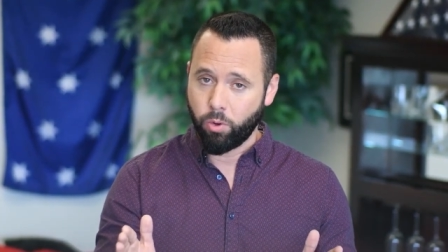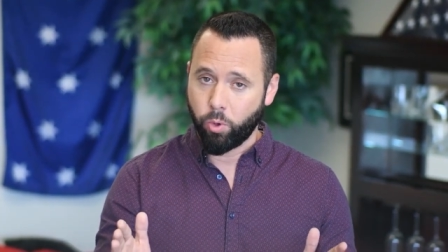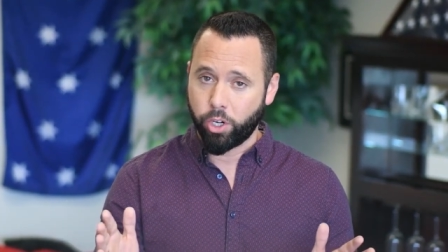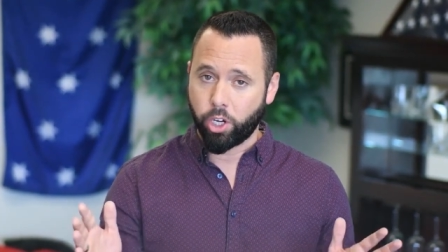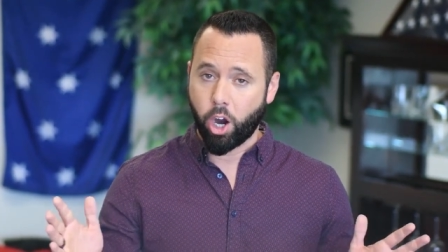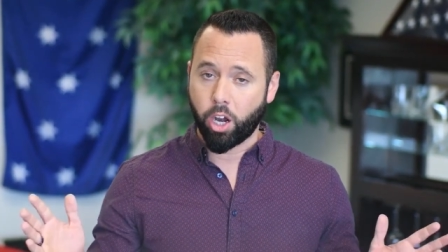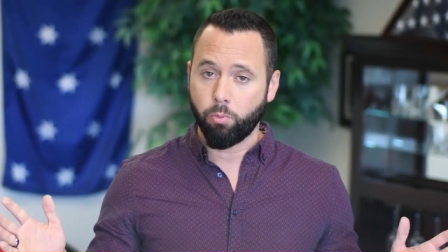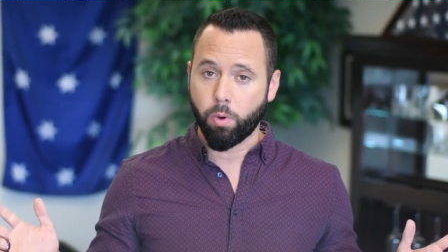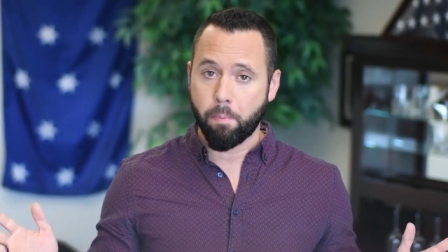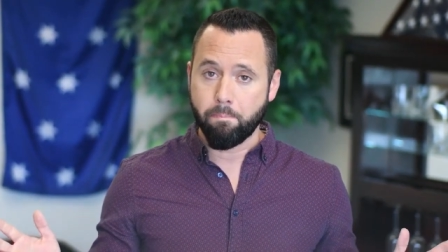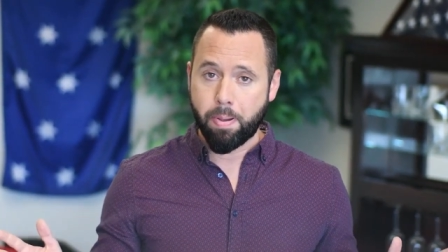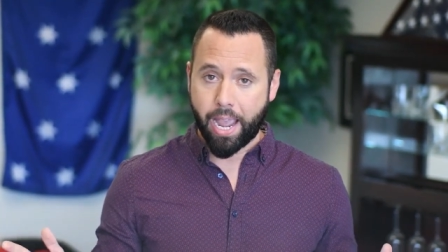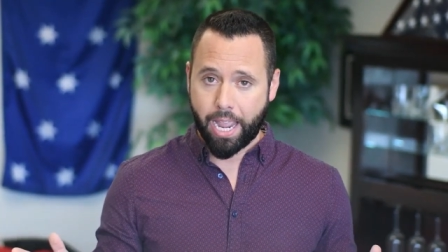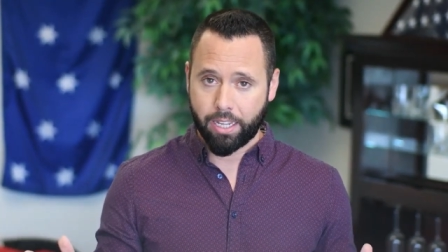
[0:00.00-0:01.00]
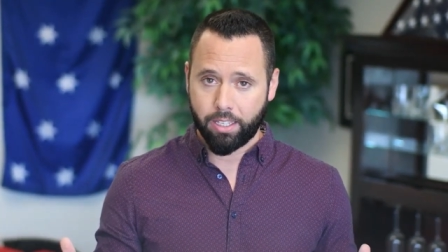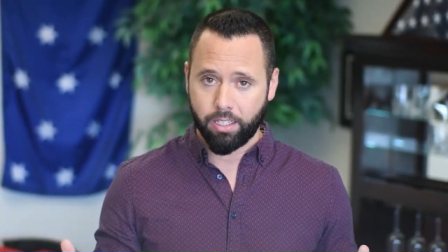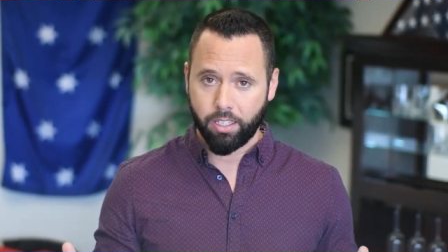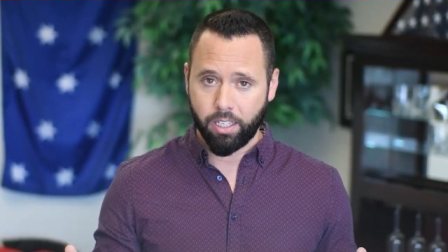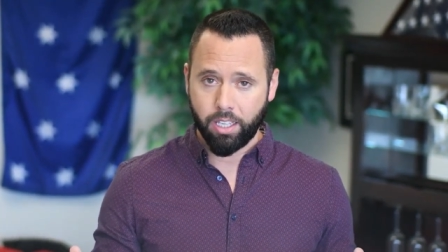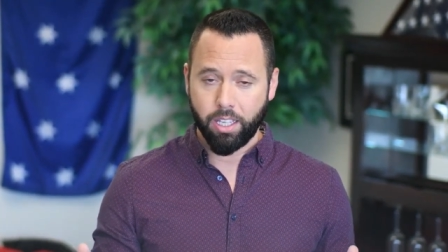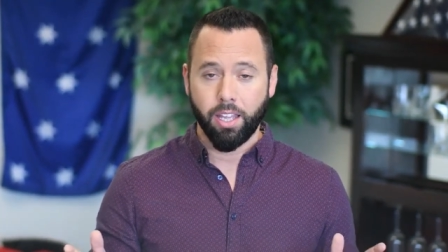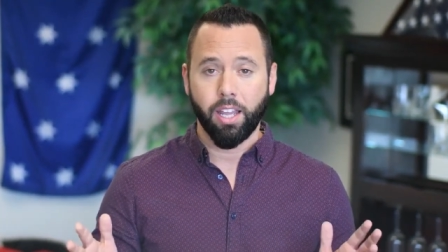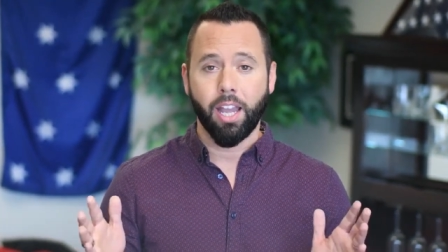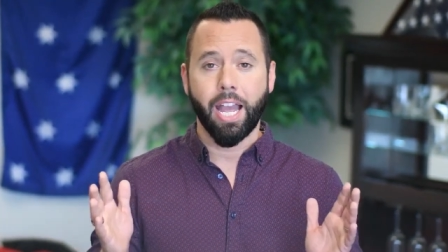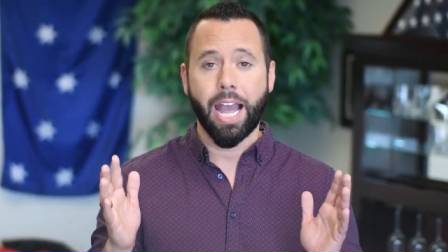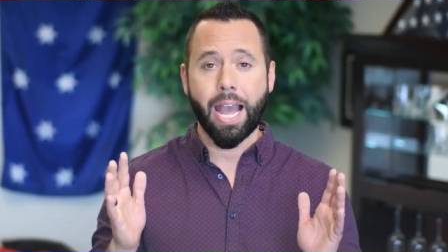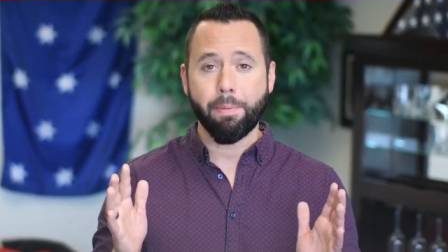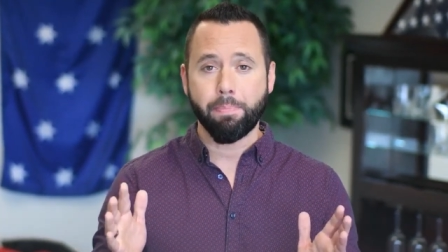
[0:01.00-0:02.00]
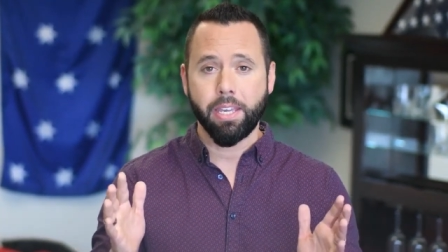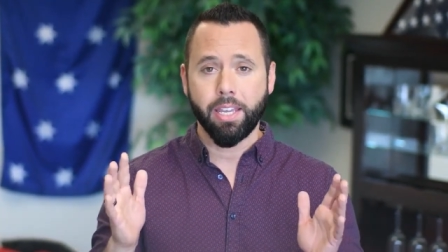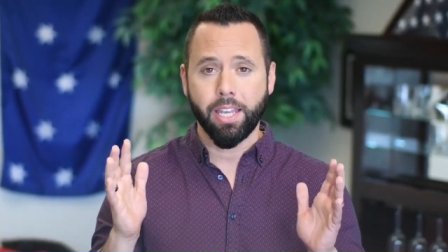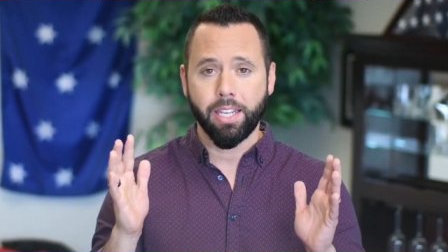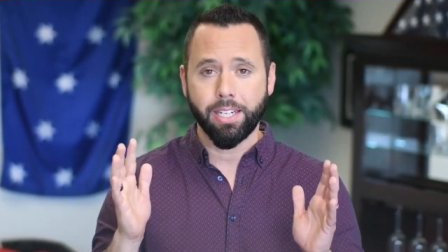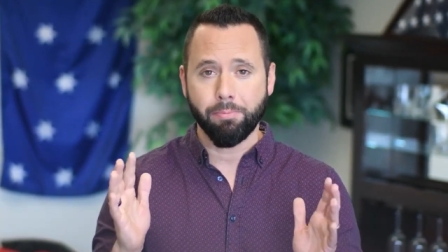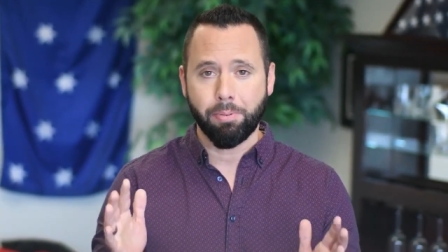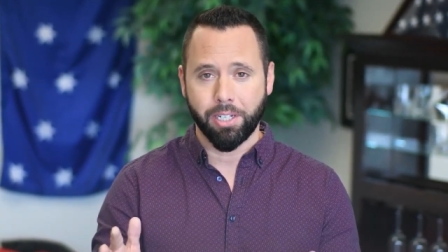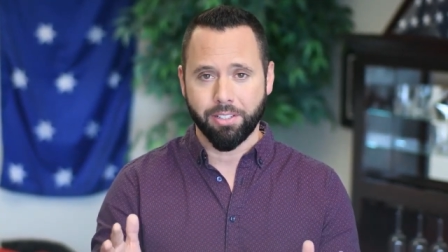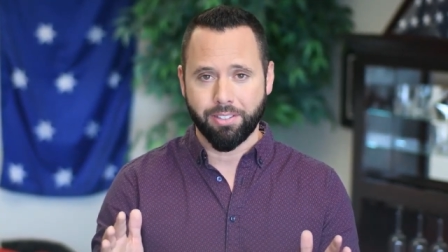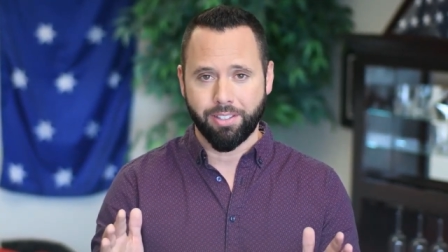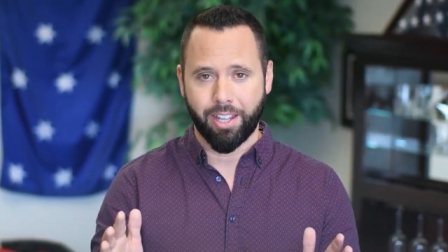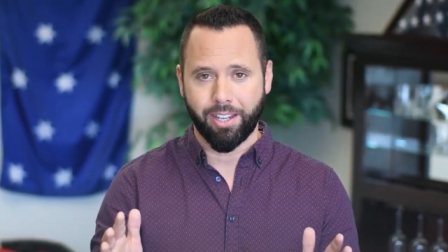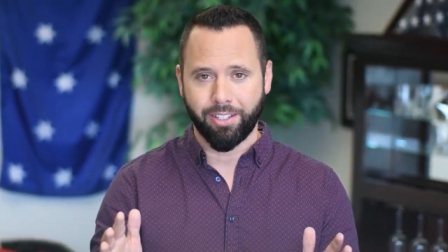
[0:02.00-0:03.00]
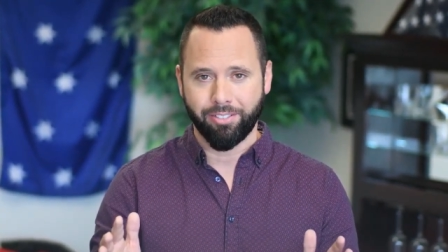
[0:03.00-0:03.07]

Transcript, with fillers: Winter Garden, we're back. Happy Independence Day.